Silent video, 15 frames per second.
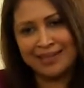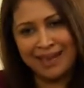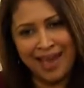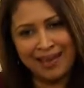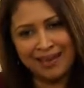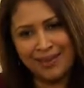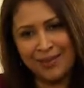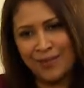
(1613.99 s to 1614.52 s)

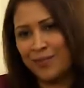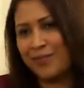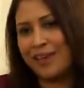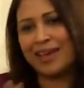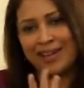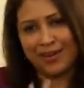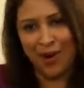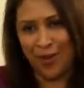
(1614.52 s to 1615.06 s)

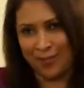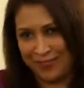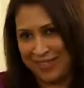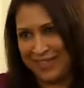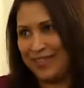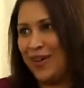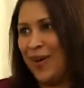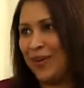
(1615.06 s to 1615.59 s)
very often
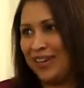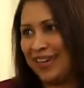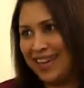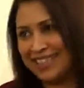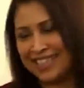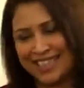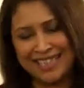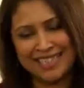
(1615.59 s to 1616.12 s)
in
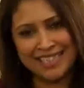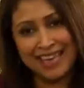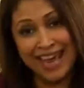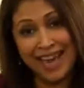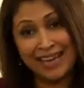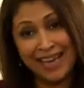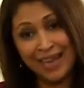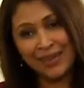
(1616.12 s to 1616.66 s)
organization,
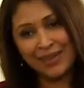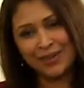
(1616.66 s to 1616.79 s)
and